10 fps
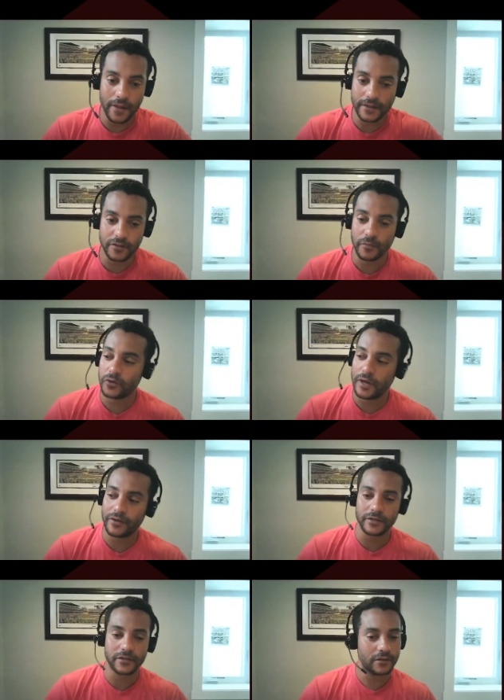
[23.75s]
That's the beauty of
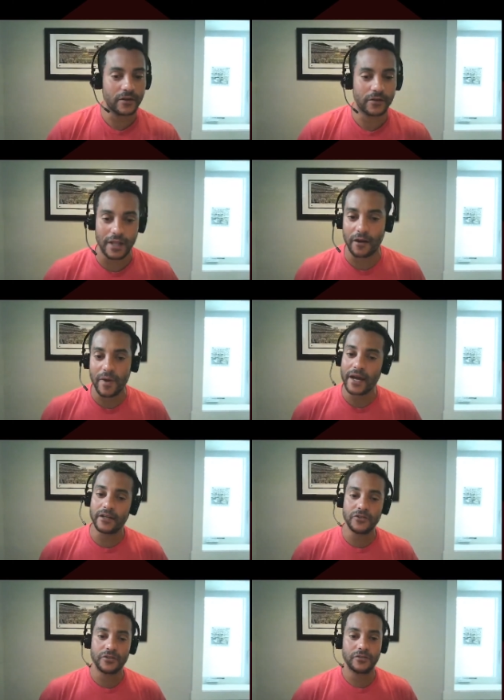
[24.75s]
it. It's cloud managed.